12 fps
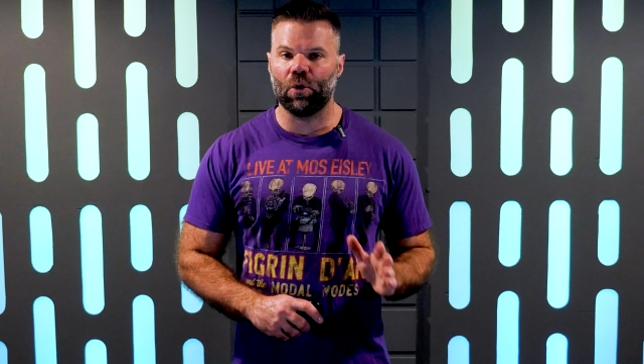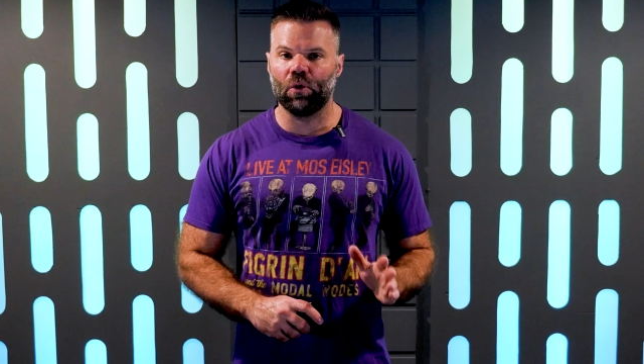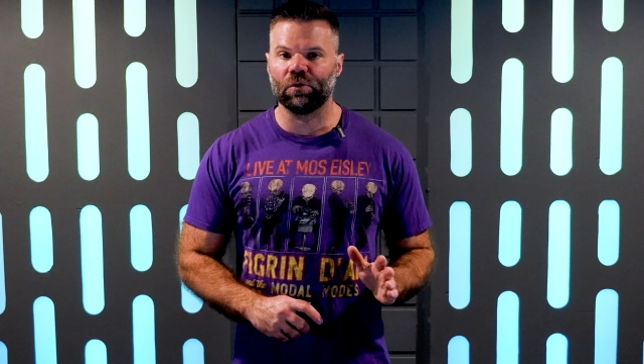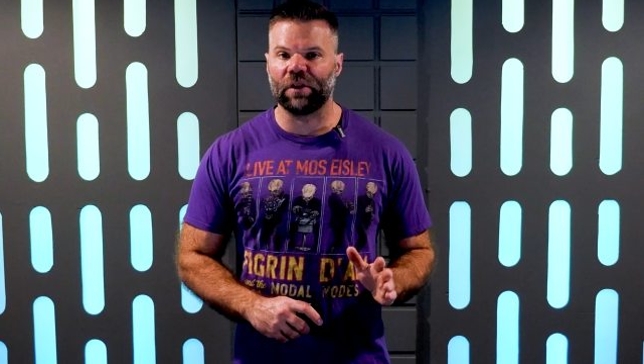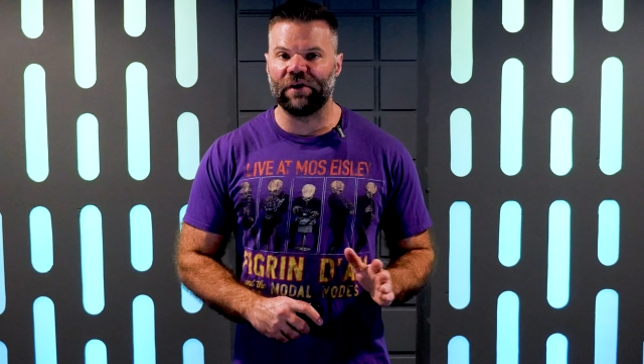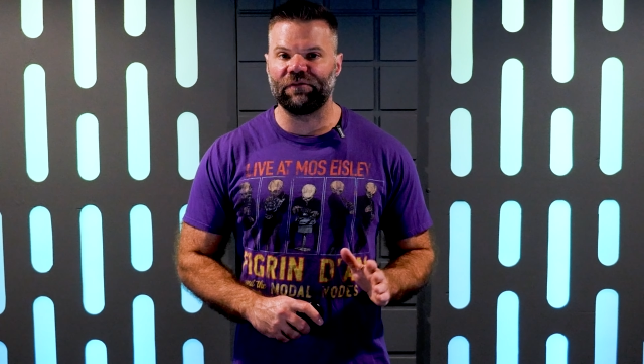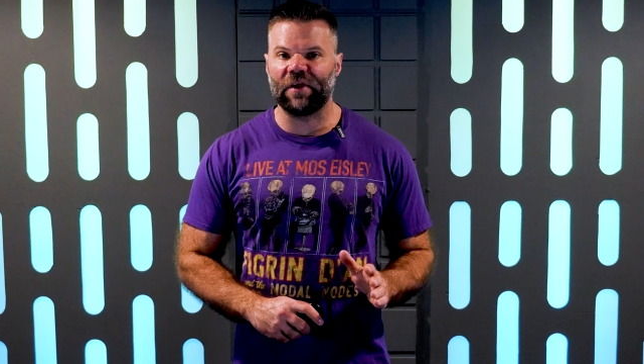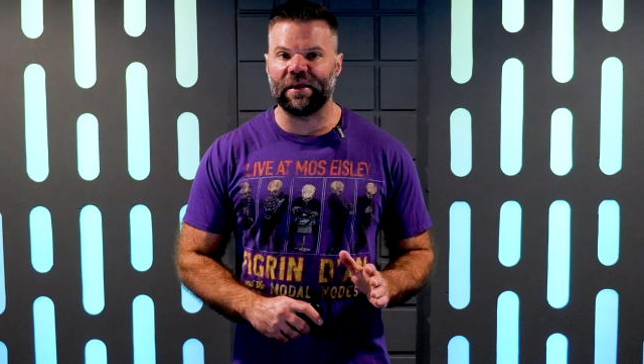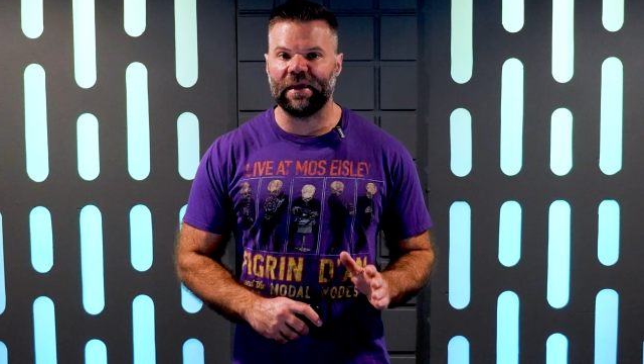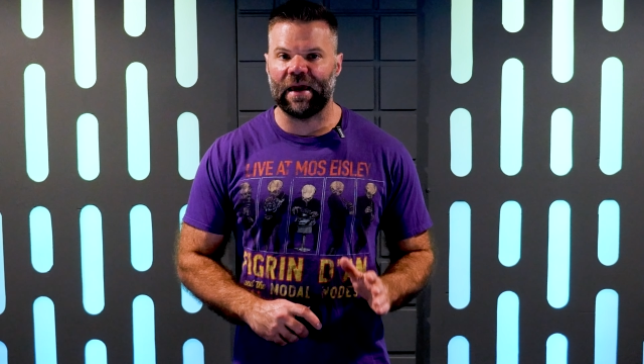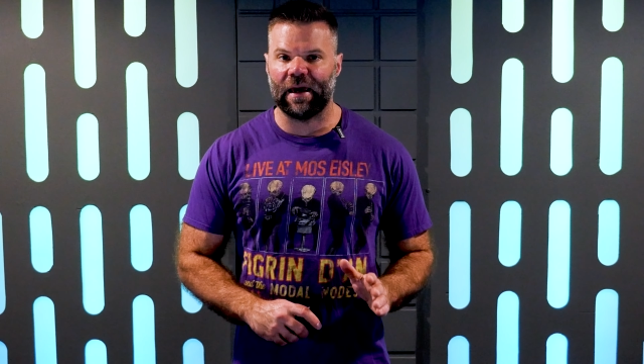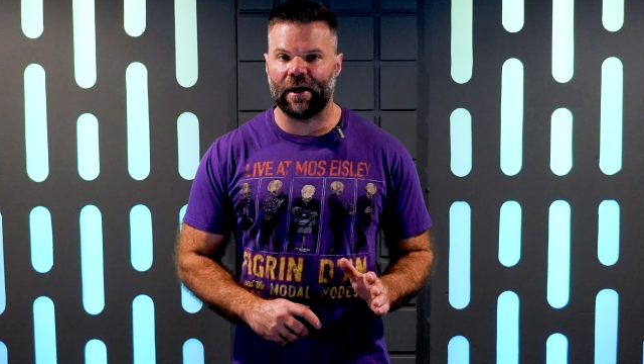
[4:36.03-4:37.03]
old life that
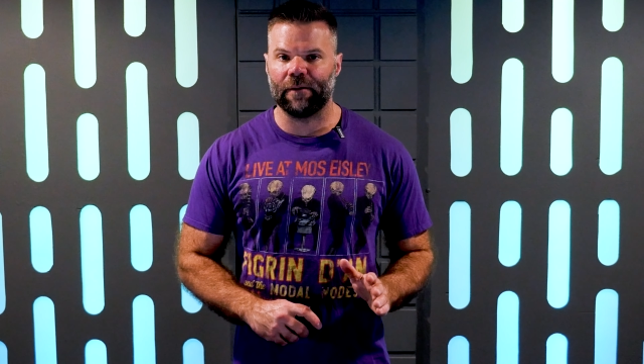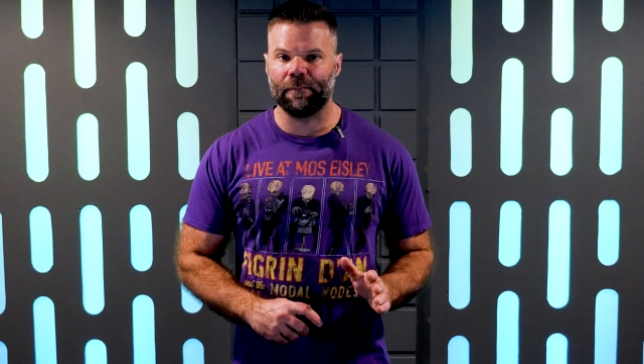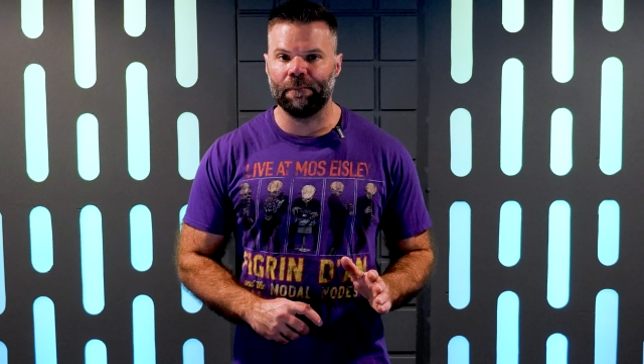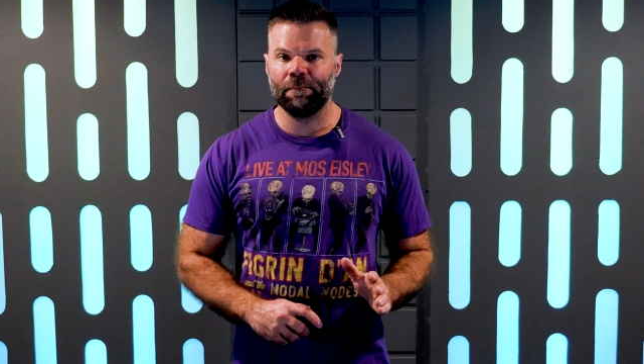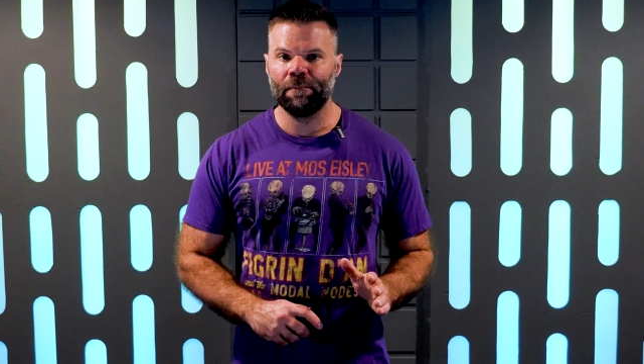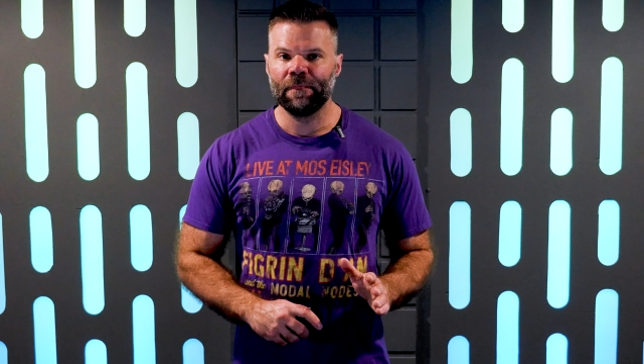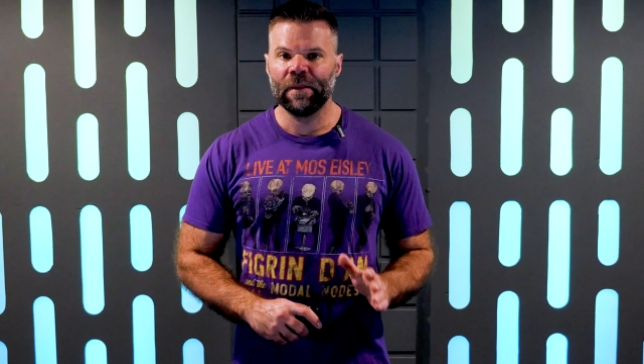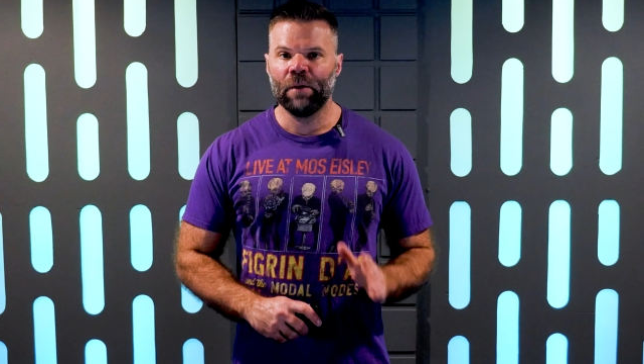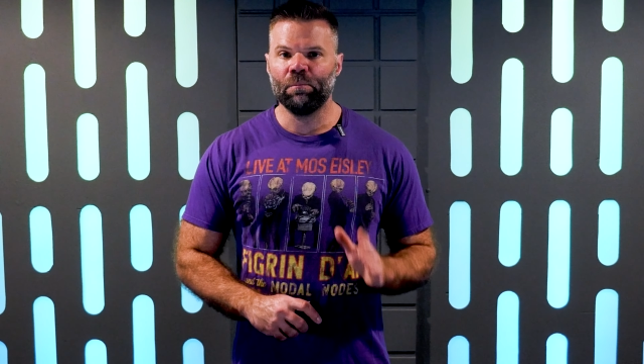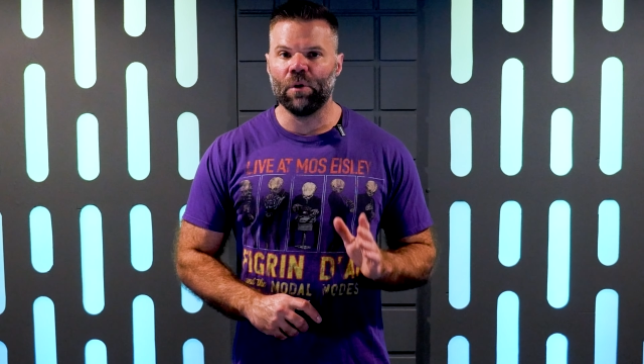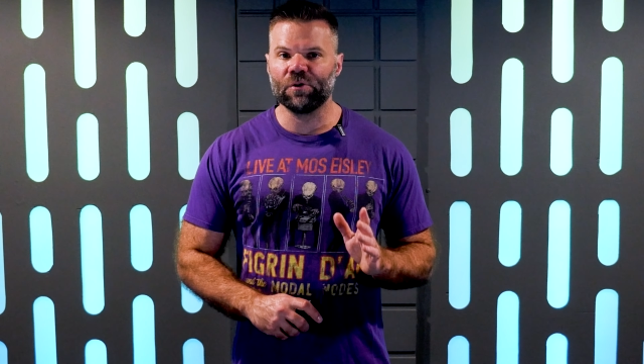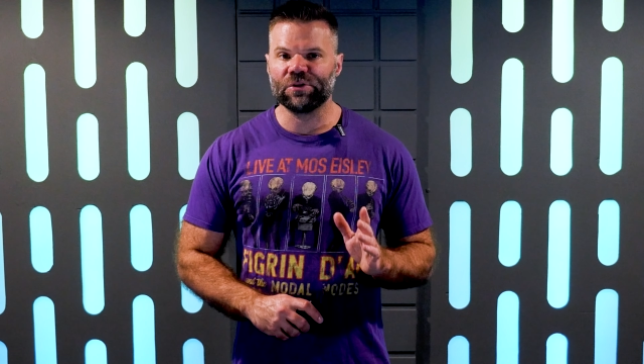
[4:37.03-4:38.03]
he had.
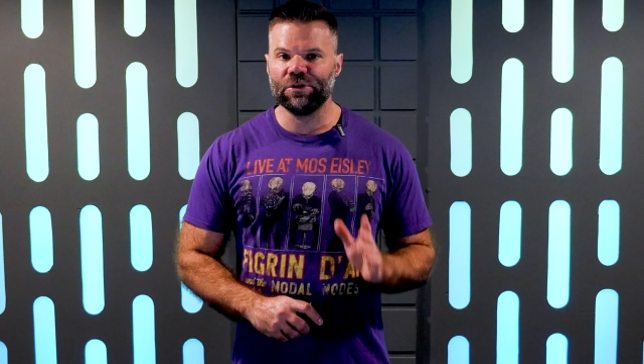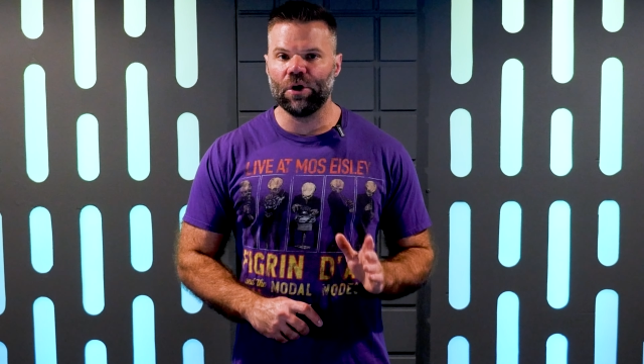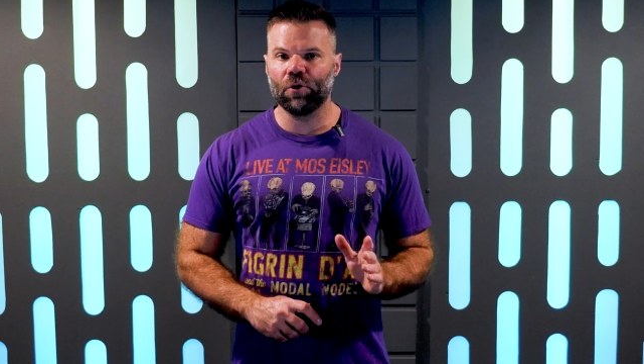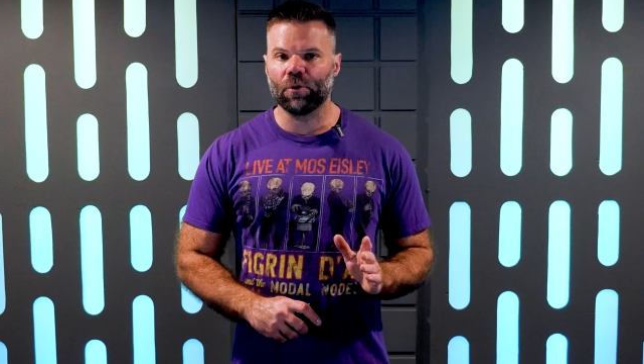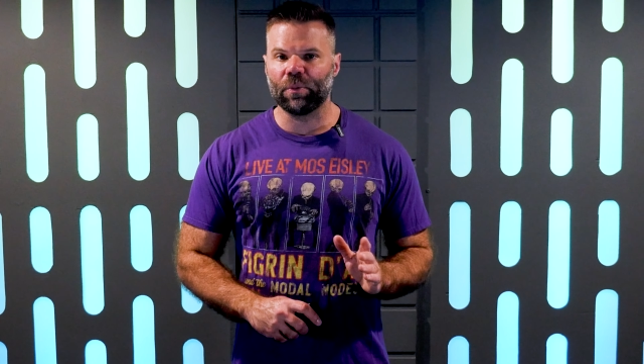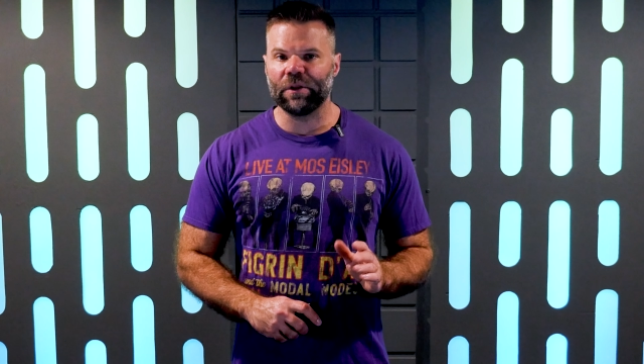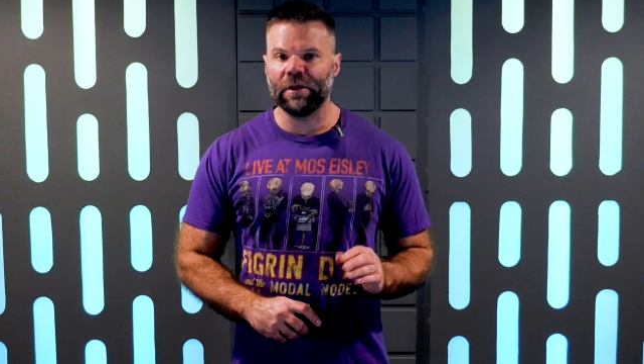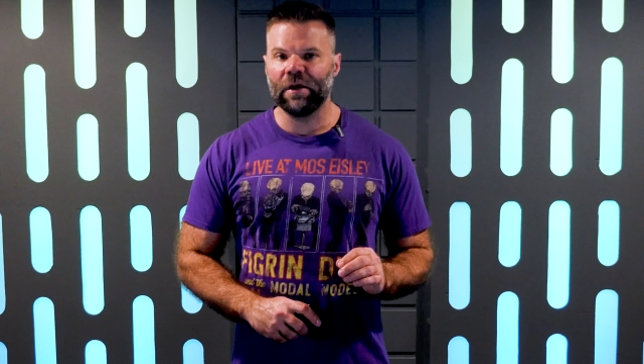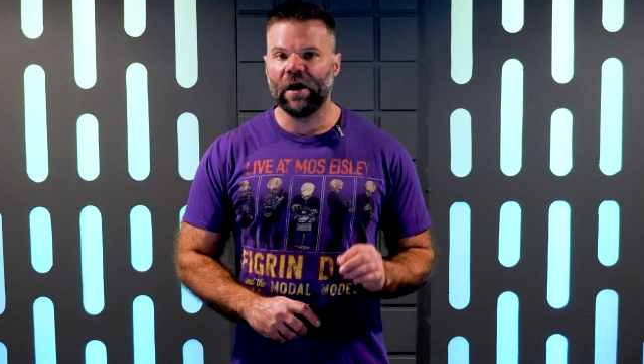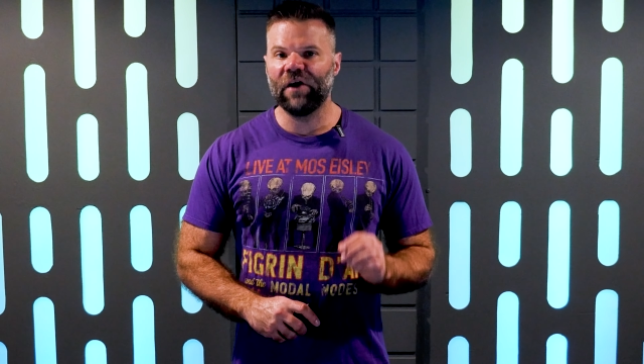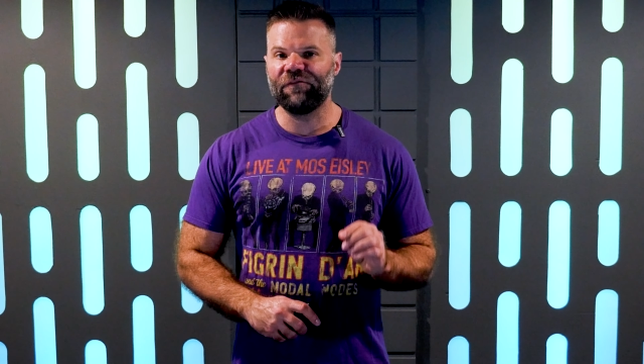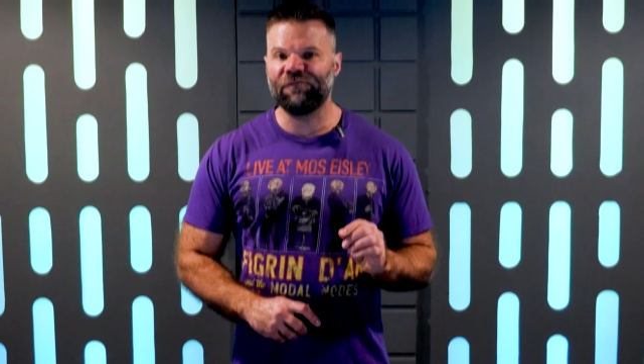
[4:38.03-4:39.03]
Most notably, a